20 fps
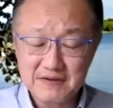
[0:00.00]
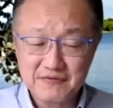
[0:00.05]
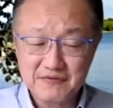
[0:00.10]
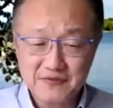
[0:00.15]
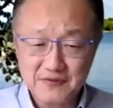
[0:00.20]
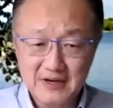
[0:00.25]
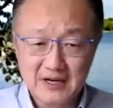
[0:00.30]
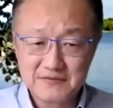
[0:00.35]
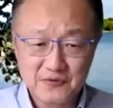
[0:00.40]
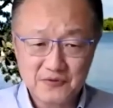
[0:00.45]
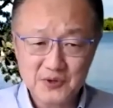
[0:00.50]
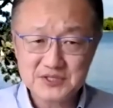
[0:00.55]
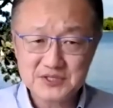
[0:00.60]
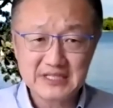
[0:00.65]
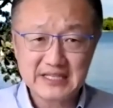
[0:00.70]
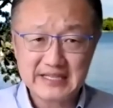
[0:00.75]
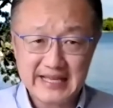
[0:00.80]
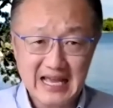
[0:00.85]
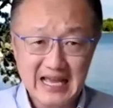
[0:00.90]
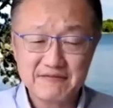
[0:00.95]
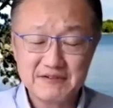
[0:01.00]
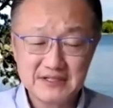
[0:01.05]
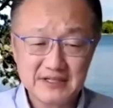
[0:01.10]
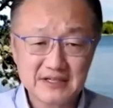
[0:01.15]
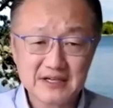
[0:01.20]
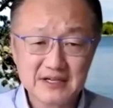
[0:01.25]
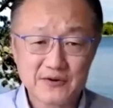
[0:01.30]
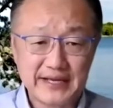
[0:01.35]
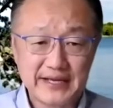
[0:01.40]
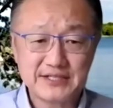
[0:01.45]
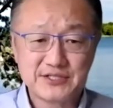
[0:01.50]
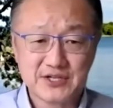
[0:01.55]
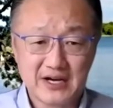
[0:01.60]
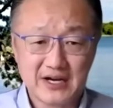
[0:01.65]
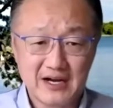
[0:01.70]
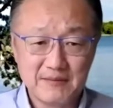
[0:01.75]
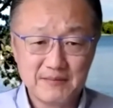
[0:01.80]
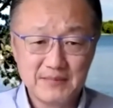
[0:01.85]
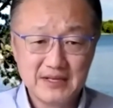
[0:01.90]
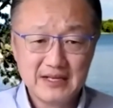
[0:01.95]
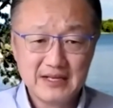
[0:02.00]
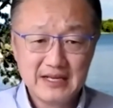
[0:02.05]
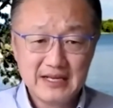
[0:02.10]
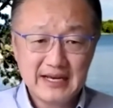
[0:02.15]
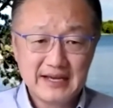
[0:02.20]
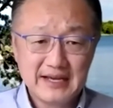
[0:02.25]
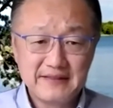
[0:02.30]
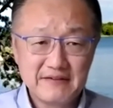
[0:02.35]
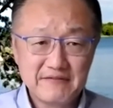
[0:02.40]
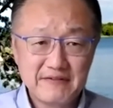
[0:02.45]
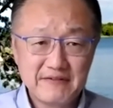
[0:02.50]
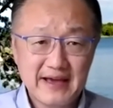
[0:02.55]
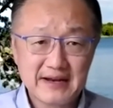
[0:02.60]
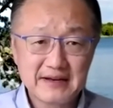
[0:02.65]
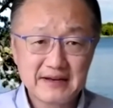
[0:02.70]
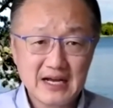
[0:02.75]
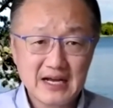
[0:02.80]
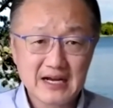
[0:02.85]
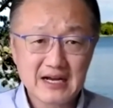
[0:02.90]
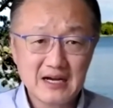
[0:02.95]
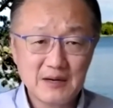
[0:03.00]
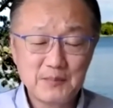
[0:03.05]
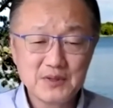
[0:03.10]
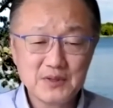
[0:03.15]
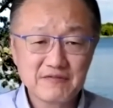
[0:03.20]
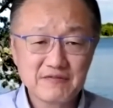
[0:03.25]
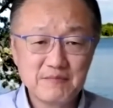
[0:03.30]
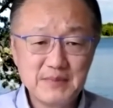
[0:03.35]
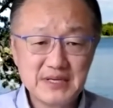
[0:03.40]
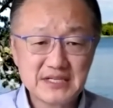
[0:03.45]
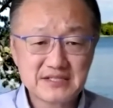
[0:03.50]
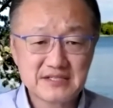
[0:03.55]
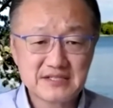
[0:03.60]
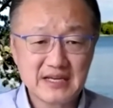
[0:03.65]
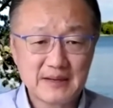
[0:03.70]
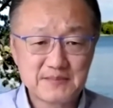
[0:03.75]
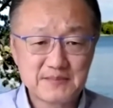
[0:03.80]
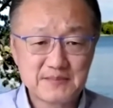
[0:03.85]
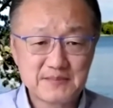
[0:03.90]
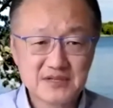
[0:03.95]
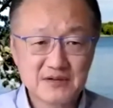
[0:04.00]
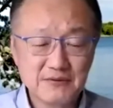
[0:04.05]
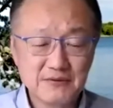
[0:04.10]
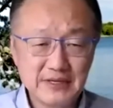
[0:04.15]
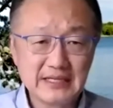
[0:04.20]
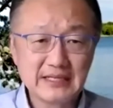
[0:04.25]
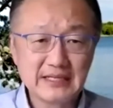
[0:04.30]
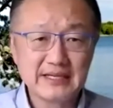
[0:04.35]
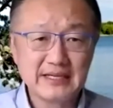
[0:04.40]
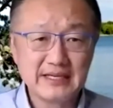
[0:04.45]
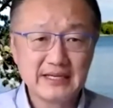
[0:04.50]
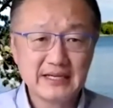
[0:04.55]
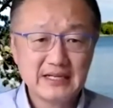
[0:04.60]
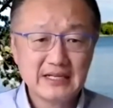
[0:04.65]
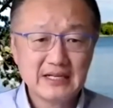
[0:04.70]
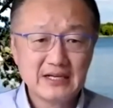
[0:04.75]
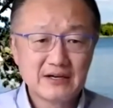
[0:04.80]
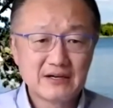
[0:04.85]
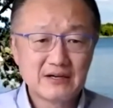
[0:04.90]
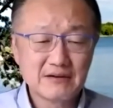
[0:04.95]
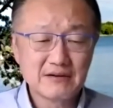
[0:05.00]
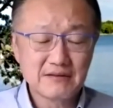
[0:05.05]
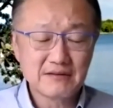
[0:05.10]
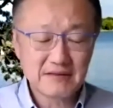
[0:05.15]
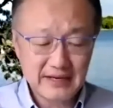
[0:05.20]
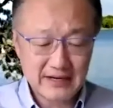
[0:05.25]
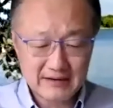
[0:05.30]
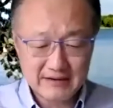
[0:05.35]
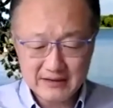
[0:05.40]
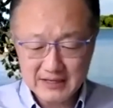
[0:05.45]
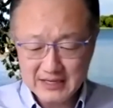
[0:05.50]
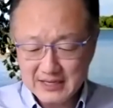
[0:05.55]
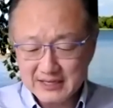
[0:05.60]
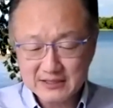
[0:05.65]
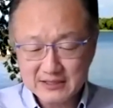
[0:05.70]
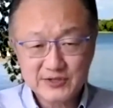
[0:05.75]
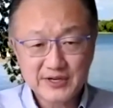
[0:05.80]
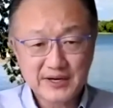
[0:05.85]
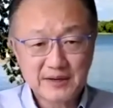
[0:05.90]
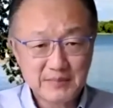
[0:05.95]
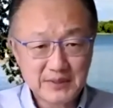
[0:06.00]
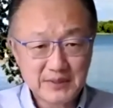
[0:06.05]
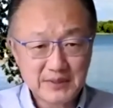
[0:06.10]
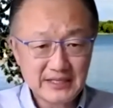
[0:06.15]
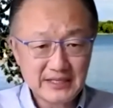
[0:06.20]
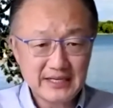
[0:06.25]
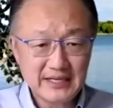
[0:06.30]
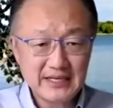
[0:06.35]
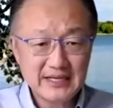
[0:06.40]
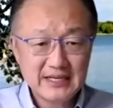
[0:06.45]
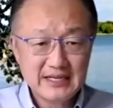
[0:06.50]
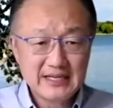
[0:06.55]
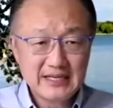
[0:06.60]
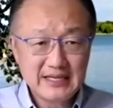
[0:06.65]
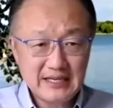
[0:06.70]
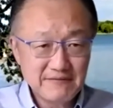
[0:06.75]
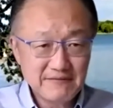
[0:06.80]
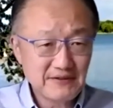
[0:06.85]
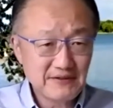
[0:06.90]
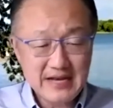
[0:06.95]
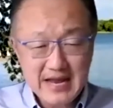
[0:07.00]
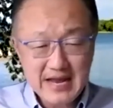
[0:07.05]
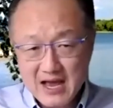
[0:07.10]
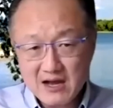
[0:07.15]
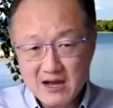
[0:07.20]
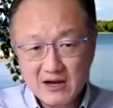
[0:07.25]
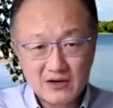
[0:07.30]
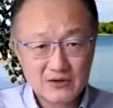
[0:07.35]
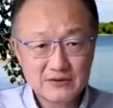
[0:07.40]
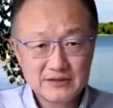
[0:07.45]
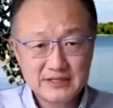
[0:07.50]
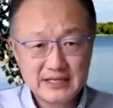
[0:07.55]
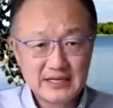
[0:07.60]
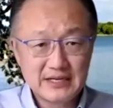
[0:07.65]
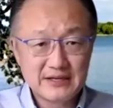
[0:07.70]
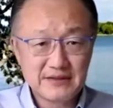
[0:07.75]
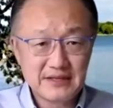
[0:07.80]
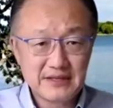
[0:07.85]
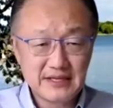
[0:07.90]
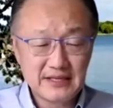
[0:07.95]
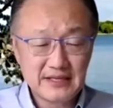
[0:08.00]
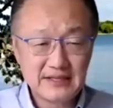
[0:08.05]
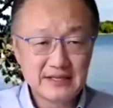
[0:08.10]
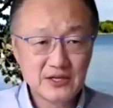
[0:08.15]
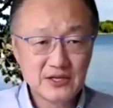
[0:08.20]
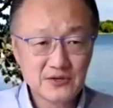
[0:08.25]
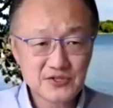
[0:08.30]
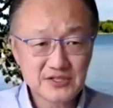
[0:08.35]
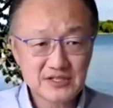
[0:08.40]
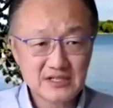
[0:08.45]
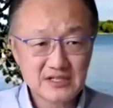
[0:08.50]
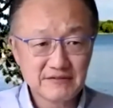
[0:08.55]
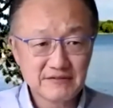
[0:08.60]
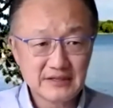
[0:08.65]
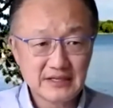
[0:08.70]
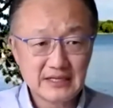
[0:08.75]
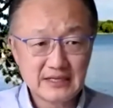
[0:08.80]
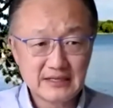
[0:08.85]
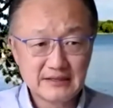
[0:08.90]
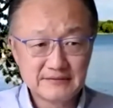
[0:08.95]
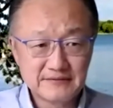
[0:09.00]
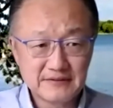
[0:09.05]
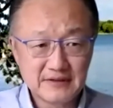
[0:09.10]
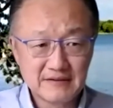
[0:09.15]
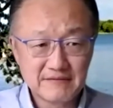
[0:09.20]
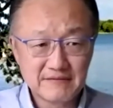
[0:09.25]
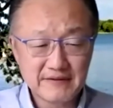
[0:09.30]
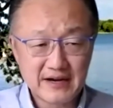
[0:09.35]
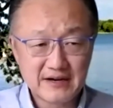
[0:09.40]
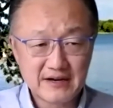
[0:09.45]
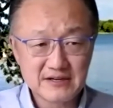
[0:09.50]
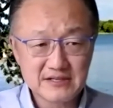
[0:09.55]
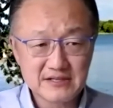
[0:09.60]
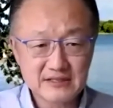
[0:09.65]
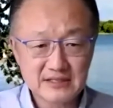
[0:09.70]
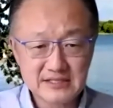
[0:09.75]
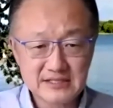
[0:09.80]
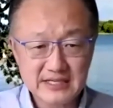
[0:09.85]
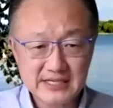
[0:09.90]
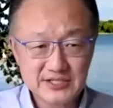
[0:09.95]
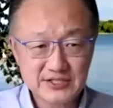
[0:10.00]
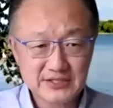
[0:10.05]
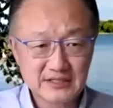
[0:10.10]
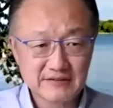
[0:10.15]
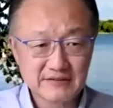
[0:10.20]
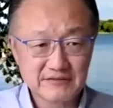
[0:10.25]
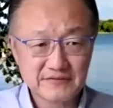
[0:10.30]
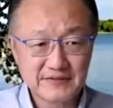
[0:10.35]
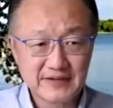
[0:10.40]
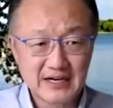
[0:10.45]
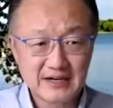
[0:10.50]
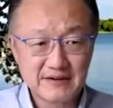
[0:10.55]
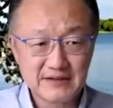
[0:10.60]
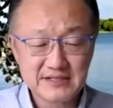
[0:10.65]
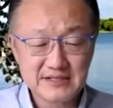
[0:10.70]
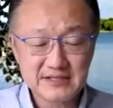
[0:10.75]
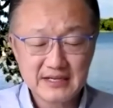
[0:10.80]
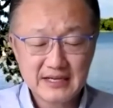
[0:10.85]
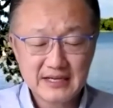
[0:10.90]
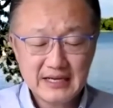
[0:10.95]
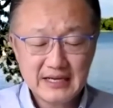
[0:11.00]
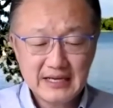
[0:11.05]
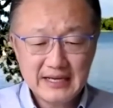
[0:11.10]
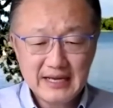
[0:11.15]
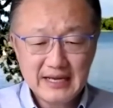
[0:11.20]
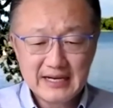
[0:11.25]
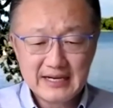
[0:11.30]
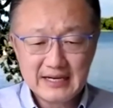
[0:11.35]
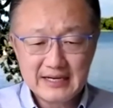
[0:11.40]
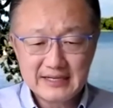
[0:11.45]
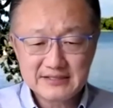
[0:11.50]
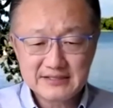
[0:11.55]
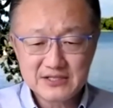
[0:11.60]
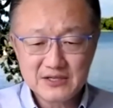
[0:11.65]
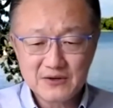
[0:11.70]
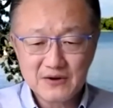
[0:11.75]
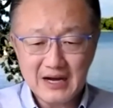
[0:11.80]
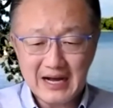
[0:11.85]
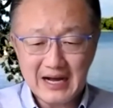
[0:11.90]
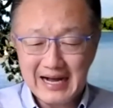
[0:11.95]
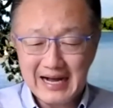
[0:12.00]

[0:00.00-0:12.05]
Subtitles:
Unfortunately, they haven't done a great job, and they've had a couple of missteps that really hurt their credibility. Even now, the notion of aerosolization of the virus. So